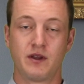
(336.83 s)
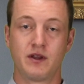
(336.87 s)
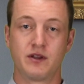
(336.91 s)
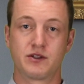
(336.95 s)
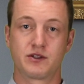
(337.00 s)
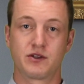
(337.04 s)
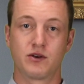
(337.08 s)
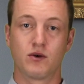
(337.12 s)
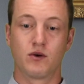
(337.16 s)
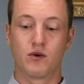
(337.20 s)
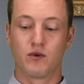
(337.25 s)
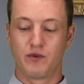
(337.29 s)

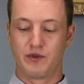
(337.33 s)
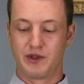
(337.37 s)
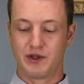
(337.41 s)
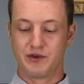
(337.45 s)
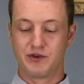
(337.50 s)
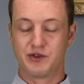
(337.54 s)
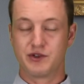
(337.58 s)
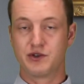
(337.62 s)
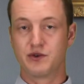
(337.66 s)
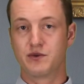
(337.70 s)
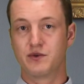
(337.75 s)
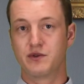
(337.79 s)
So they'll
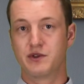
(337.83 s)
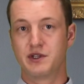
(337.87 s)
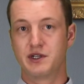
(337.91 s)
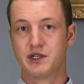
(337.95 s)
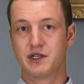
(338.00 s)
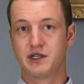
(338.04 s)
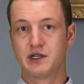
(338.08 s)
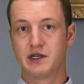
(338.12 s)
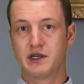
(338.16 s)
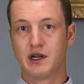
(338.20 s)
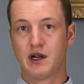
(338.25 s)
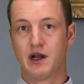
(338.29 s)
do
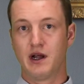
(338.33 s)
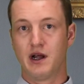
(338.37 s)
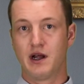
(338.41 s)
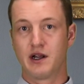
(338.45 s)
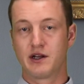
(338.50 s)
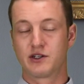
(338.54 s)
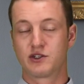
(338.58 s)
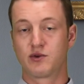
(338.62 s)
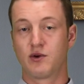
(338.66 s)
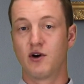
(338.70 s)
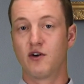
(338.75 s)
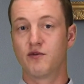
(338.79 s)
the
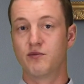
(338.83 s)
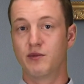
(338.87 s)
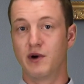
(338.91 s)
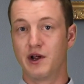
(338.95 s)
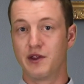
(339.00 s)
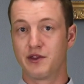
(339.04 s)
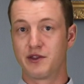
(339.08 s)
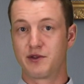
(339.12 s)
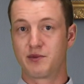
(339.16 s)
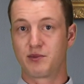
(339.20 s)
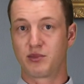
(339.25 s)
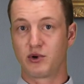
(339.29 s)

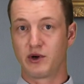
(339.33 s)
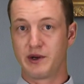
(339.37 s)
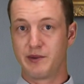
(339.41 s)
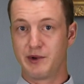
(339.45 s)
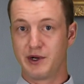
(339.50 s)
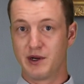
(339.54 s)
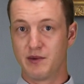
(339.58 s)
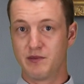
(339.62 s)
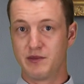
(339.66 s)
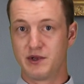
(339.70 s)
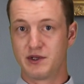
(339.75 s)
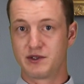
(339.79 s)
12-month
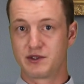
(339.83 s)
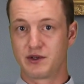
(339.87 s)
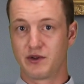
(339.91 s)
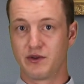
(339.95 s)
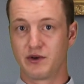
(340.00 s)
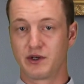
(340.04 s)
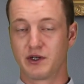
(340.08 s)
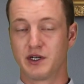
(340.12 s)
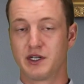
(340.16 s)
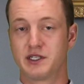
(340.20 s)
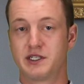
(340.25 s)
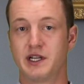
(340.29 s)
premium. So they're
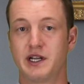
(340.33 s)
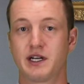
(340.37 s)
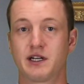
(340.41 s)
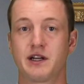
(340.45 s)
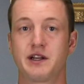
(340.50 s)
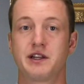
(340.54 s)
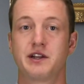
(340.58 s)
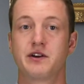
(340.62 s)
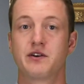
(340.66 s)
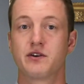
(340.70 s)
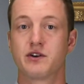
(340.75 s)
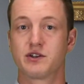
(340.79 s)
gonna take a
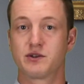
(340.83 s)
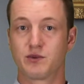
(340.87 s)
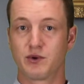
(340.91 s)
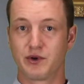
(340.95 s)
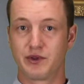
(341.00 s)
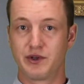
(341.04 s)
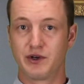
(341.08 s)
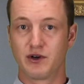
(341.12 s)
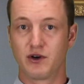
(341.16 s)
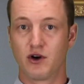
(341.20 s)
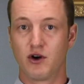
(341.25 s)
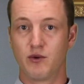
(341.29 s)
year's worth
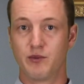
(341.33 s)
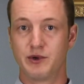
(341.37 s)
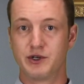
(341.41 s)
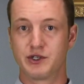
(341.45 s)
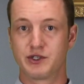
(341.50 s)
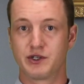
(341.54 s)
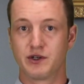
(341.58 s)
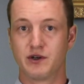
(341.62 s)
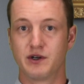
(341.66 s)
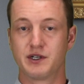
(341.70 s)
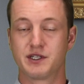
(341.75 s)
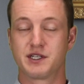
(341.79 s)
of your home
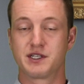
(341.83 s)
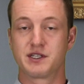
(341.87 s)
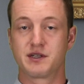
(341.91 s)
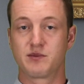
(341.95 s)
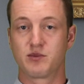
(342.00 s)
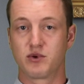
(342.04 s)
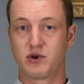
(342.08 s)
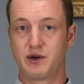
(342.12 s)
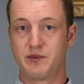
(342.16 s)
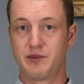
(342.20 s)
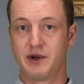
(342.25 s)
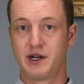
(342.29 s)
insurance as a
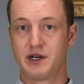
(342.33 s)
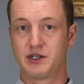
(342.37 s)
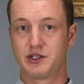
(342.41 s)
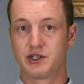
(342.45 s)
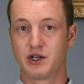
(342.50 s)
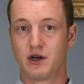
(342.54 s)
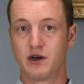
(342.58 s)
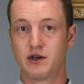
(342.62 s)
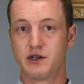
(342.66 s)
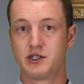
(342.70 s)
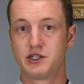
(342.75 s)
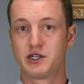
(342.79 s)
prepaid
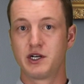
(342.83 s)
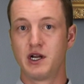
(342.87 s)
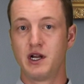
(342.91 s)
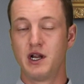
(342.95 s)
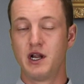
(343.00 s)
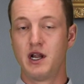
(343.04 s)
charge,